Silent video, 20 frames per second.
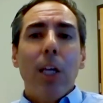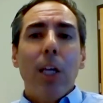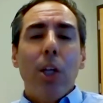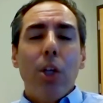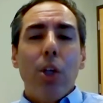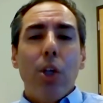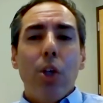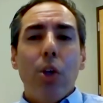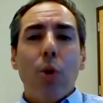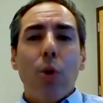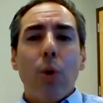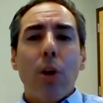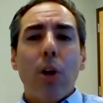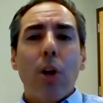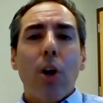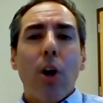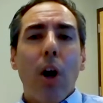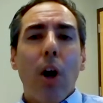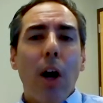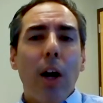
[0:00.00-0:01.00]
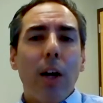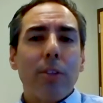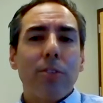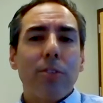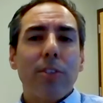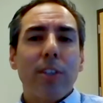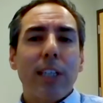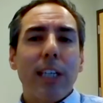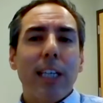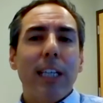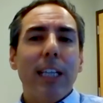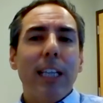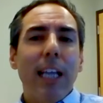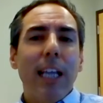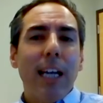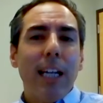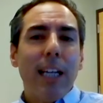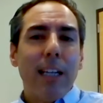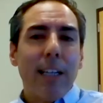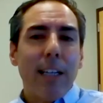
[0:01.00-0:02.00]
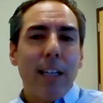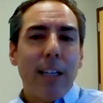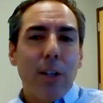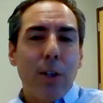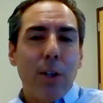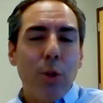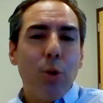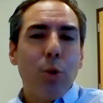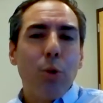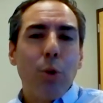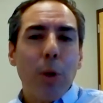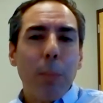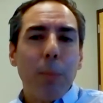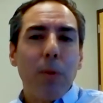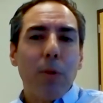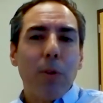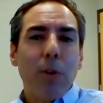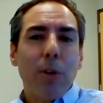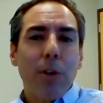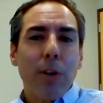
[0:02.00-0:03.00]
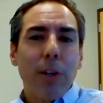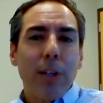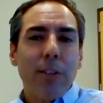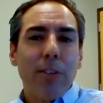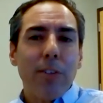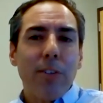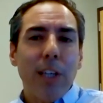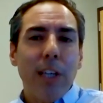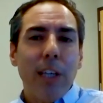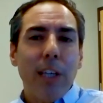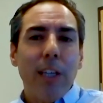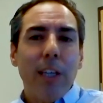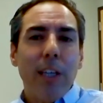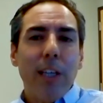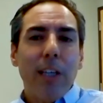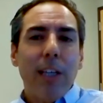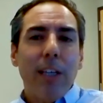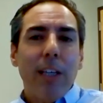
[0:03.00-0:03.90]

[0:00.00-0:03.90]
your cost in that new cryptocurrency